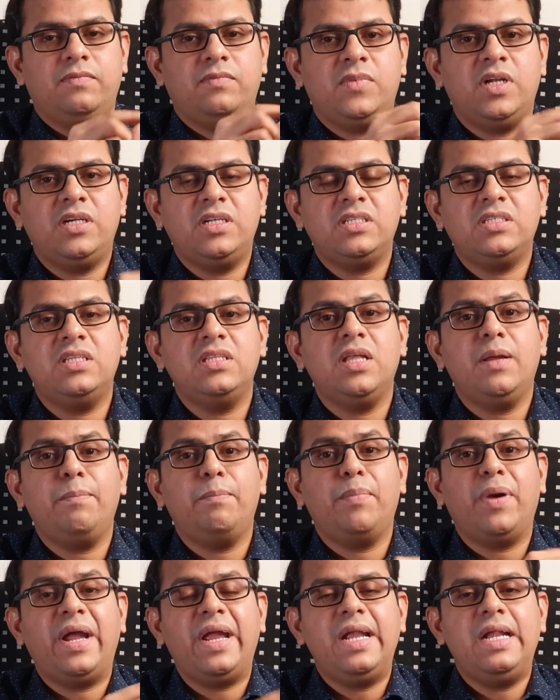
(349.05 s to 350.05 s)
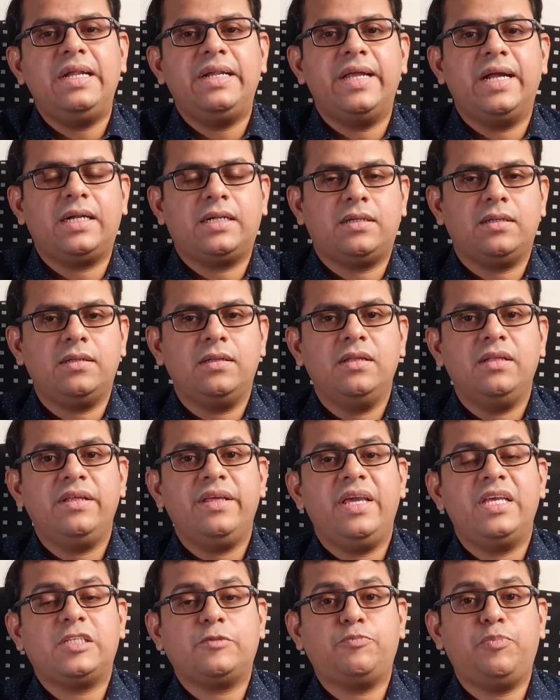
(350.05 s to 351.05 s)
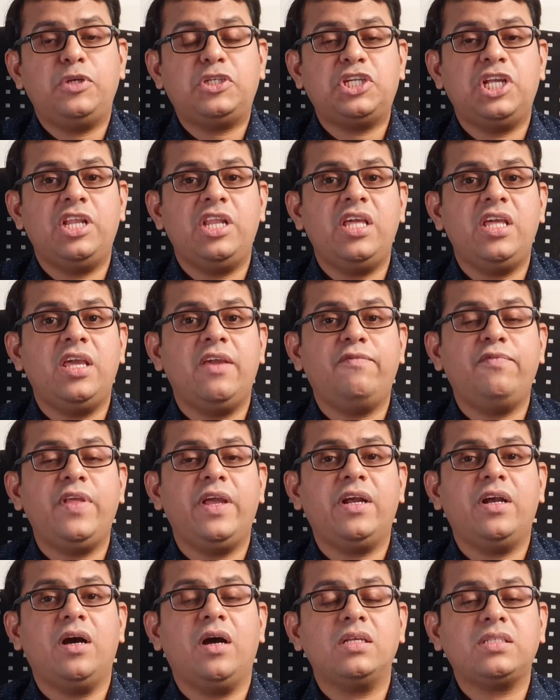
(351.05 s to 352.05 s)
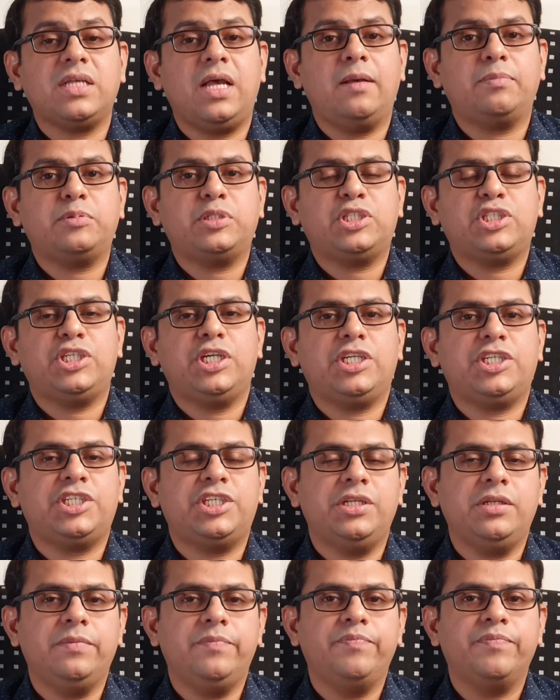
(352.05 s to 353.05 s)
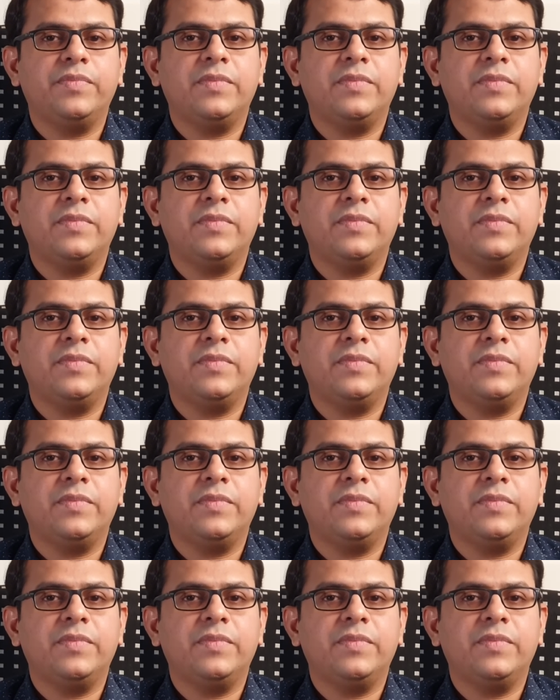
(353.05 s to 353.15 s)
that is in the bile duct, especially if they cause obstruction?